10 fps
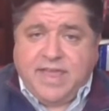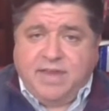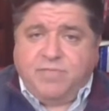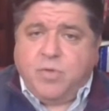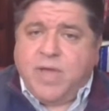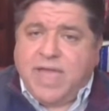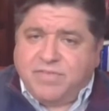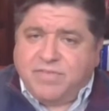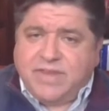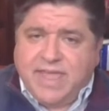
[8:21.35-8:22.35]
And if you
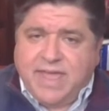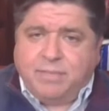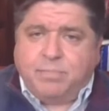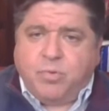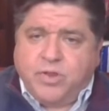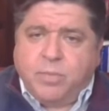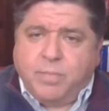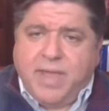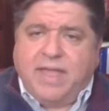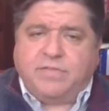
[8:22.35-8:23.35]
haven't yet, put
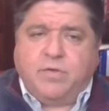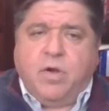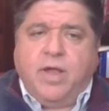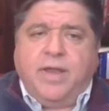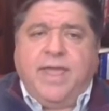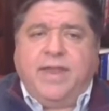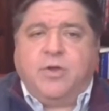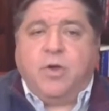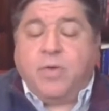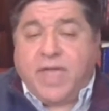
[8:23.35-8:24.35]
your mask on
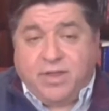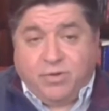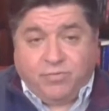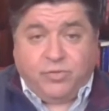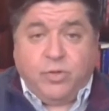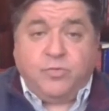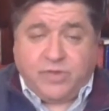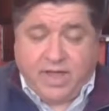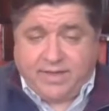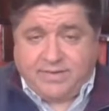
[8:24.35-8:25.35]
and go get your flu
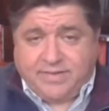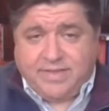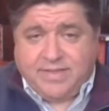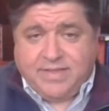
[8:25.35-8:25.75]
shot.